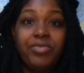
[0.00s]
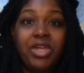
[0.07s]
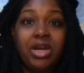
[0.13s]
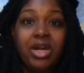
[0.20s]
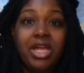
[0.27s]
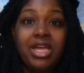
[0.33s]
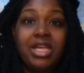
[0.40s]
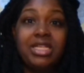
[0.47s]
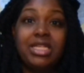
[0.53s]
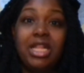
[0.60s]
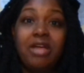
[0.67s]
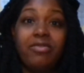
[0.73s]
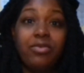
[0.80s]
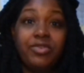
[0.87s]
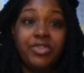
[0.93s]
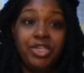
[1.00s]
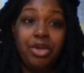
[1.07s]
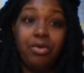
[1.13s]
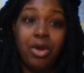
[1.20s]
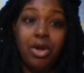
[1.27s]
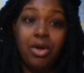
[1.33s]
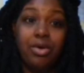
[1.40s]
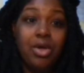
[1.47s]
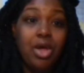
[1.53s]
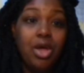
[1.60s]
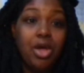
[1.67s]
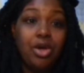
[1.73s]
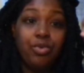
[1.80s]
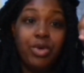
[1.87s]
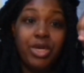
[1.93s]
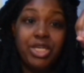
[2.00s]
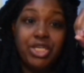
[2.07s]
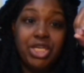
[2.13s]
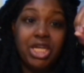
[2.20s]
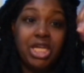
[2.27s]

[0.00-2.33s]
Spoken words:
There is level 0, which